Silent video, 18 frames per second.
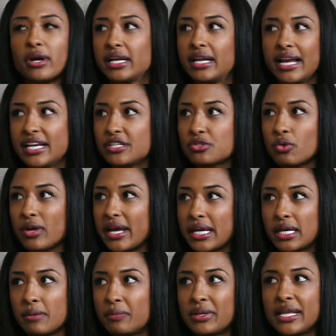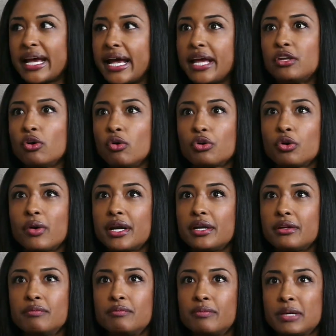in high school I can play. I don't know how
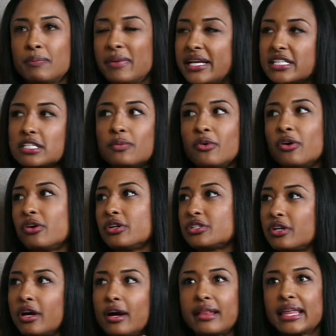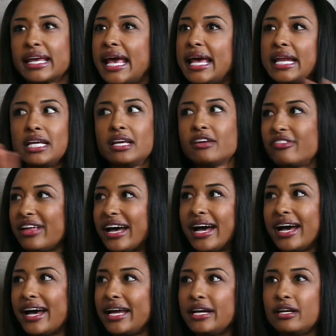to play basketball or like any of
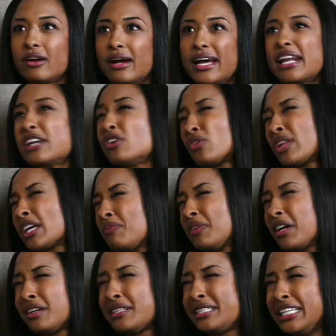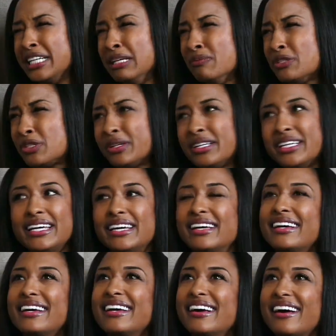that, and I don't like being on teams really.
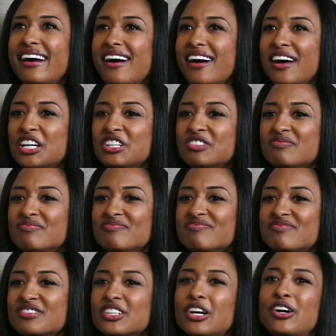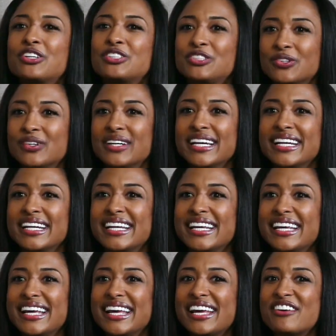So I'll join.
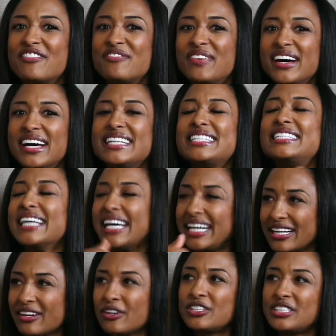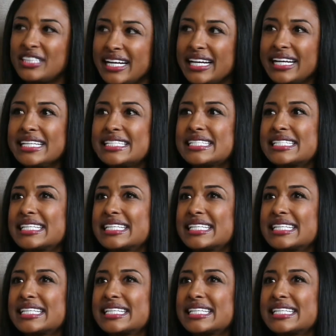But Coach Dennis,